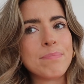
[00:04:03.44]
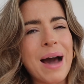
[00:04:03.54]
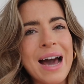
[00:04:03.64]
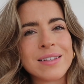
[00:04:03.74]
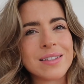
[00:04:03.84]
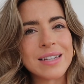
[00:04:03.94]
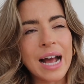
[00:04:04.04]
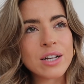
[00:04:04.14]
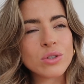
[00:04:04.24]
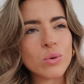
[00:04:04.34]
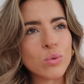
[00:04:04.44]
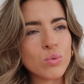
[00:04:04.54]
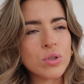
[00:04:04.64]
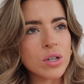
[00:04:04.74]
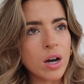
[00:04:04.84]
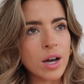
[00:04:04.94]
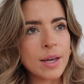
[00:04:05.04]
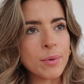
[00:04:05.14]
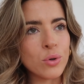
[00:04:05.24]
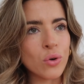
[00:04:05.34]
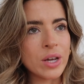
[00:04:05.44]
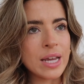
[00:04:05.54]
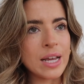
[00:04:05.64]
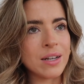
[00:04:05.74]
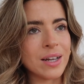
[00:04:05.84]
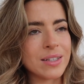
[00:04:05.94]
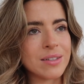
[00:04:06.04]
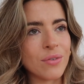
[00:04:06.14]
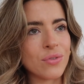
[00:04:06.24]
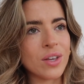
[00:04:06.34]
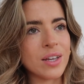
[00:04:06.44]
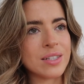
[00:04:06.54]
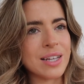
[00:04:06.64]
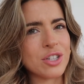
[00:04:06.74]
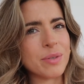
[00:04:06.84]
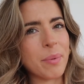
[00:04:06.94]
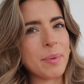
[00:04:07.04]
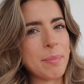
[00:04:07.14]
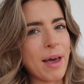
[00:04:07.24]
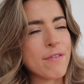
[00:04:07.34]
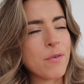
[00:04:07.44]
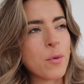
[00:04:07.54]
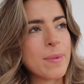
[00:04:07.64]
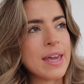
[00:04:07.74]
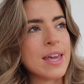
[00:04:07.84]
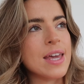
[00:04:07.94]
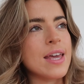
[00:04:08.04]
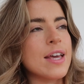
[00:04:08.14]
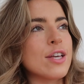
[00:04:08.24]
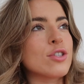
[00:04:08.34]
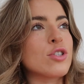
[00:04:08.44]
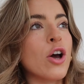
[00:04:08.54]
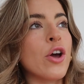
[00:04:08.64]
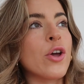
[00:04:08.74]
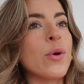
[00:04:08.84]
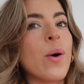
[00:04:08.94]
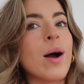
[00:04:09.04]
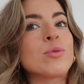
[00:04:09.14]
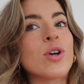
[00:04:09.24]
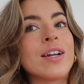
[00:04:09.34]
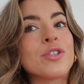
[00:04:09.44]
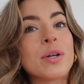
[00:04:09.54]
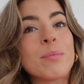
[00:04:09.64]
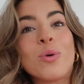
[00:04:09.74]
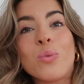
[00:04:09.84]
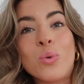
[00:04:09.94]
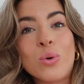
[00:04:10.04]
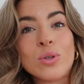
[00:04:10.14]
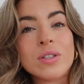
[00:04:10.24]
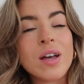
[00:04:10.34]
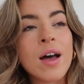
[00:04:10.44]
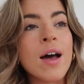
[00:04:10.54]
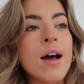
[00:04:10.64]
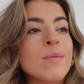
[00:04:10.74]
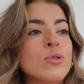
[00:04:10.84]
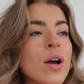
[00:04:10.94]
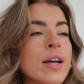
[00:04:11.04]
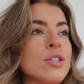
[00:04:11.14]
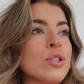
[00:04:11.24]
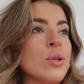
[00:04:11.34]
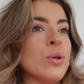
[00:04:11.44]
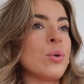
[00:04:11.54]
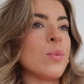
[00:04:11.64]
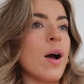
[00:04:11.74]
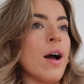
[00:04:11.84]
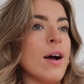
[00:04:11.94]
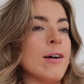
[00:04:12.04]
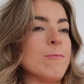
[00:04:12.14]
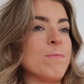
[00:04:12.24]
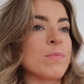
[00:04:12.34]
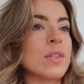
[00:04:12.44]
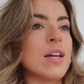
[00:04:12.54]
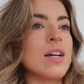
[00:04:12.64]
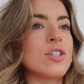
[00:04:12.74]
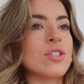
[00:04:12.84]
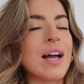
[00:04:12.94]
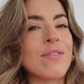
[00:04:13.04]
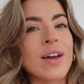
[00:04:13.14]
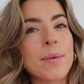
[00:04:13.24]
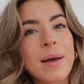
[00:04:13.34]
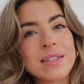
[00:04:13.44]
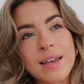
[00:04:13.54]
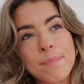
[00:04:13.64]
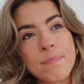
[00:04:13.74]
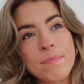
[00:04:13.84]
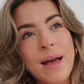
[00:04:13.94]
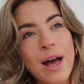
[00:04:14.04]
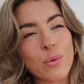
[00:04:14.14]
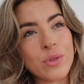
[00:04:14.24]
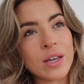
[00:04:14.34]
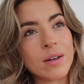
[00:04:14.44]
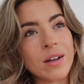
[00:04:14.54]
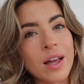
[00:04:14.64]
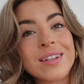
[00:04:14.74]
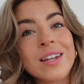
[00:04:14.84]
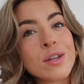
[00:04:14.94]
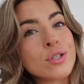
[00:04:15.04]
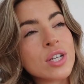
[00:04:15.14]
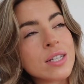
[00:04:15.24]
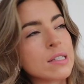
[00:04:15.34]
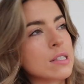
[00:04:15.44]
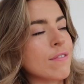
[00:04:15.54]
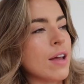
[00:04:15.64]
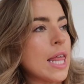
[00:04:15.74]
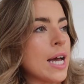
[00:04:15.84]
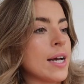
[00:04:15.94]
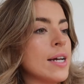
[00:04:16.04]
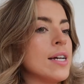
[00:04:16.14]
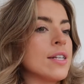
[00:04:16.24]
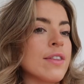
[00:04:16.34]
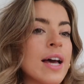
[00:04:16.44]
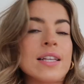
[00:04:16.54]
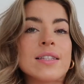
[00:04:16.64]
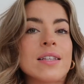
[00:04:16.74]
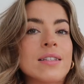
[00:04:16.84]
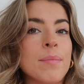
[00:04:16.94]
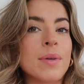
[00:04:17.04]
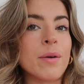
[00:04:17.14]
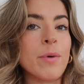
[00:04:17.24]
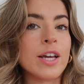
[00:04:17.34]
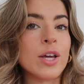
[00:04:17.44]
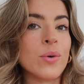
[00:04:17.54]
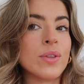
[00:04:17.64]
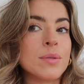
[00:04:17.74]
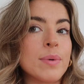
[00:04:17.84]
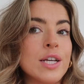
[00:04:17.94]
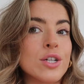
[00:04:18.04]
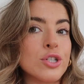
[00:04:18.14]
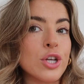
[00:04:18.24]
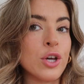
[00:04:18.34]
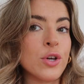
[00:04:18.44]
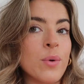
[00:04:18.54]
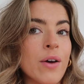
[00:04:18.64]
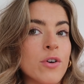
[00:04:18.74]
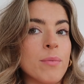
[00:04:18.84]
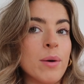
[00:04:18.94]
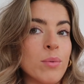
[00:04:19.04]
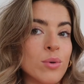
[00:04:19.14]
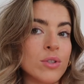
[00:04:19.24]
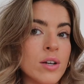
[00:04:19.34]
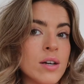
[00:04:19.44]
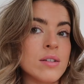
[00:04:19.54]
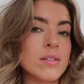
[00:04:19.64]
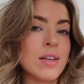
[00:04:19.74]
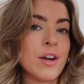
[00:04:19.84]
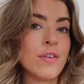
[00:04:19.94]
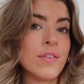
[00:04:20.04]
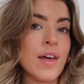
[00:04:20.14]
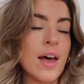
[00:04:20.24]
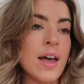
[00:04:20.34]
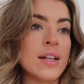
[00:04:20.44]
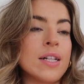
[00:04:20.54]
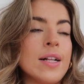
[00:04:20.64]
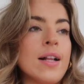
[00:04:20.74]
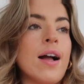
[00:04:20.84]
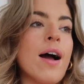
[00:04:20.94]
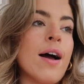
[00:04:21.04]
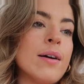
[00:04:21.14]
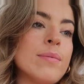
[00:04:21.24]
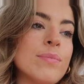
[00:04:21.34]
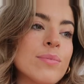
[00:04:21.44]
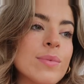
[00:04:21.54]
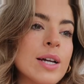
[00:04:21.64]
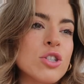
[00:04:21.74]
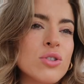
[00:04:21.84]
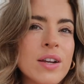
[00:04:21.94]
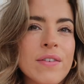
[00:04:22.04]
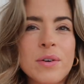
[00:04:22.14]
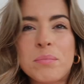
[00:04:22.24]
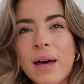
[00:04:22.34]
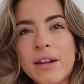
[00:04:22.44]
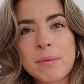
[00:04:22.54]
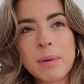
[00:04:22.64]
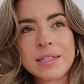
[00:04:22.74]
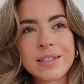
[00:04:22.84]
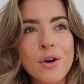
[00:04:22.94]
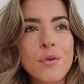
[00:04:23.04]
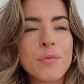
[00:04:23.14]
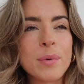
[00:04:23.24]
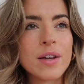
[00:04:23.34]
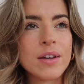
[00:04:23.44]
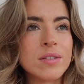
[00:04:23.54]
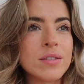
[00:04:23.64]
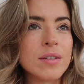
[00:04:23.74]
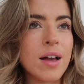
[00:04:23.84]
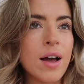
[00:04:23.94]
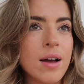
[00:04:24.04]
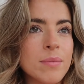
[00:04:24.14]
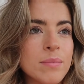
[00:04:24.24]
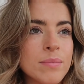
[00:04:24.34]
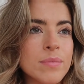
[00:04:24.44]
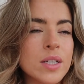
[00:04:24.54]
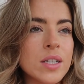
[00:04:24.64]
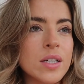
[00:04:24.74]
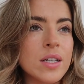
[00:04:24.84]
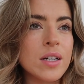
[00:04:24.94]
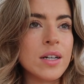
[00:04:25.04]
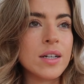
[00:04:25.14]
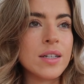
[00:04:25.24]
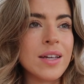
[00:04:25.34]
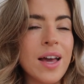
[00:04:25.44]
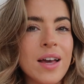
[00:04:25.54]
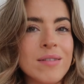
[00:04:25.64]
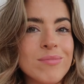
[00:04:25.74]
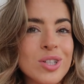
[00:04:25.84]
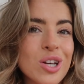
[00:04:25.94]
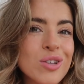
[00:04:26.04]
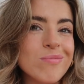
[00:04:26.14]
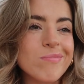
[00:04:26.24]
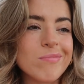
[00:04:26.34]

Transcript: bad snacks all the time and not eating like stuff that is actually probably better for me. So I'm trying to drink more water, I'm trying to um, just have like better healthier like lunches and stuff like that so that's something i'm working on this week too i've got my water set over there um and just trying to feel better in myself because um yeah you know